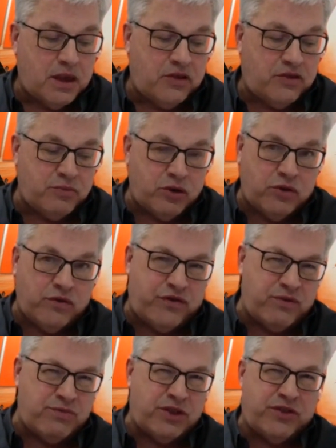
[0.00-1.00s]
is move
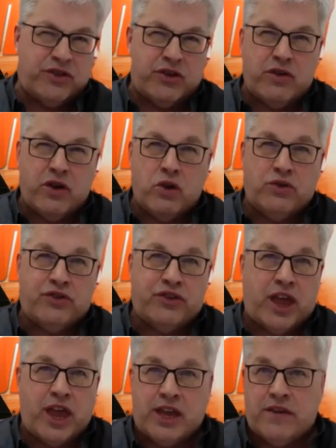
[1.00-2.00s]
from this sort of old
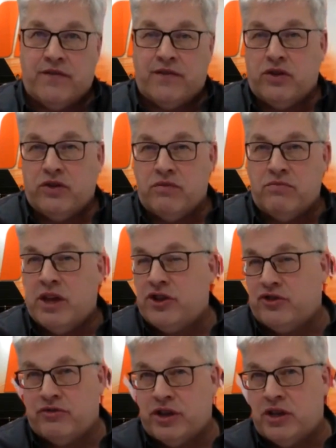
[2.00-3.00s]
saying, if you can
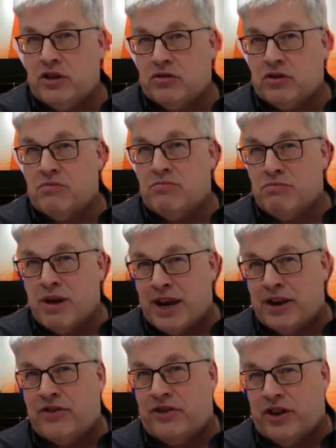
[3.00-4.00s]
measure it, you can
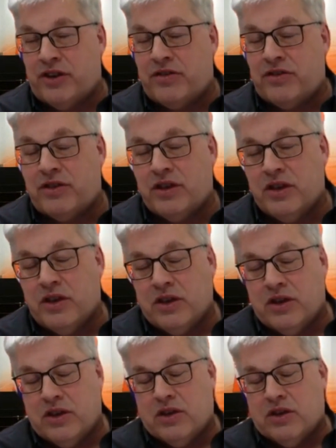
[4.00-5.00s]
manage it,
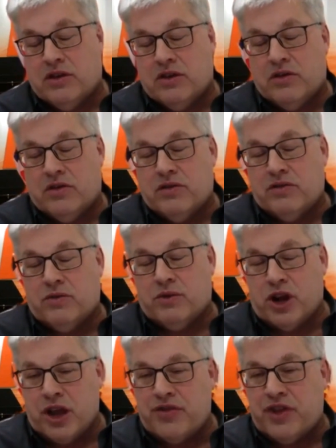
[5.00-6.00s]
to
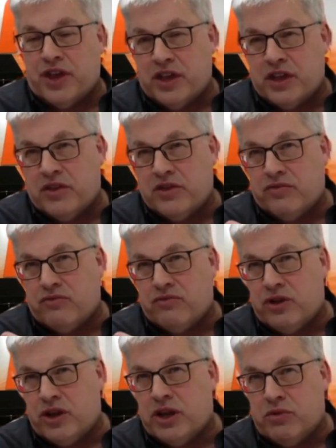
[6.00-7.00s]
what I think is
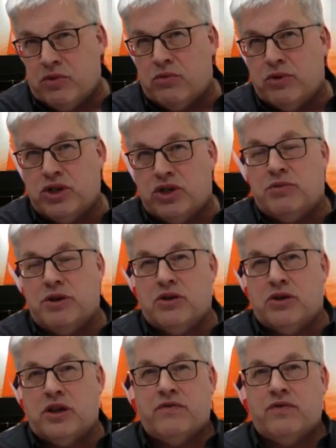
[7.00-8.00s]
really what we should be
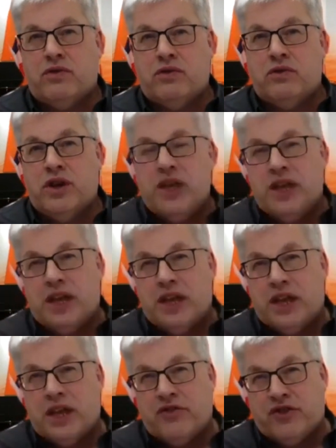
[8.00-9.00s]
looking for,
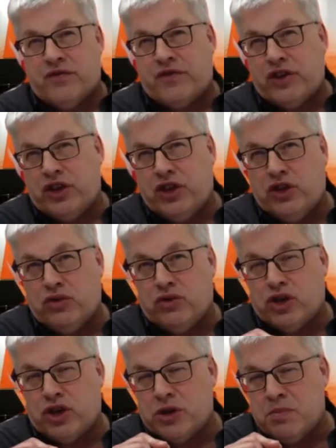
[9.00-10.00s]
is if
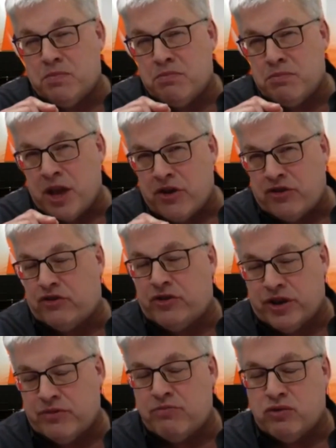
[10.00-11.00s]
you can measure
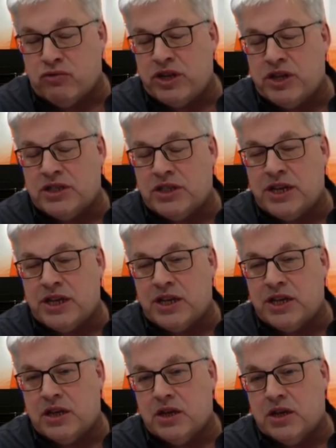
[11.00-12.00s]
it more easily,
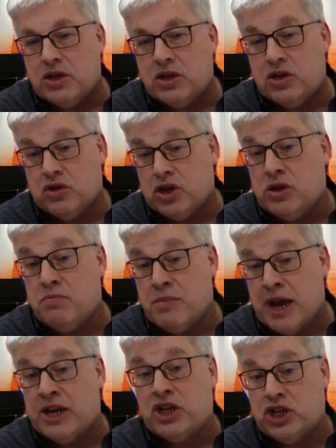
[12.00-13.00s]
you can
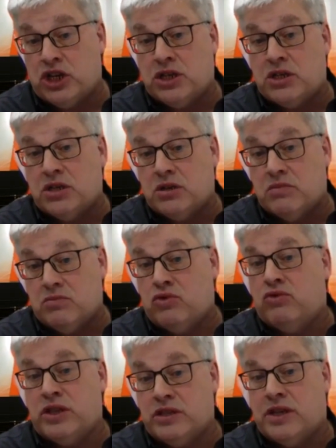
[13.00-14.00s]
manage it
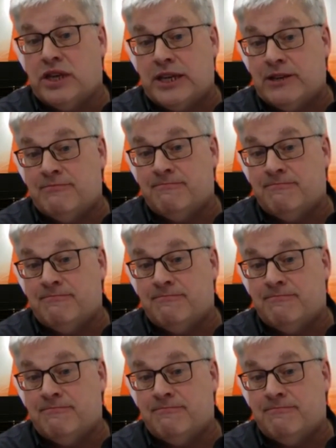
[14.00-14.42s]
more easily.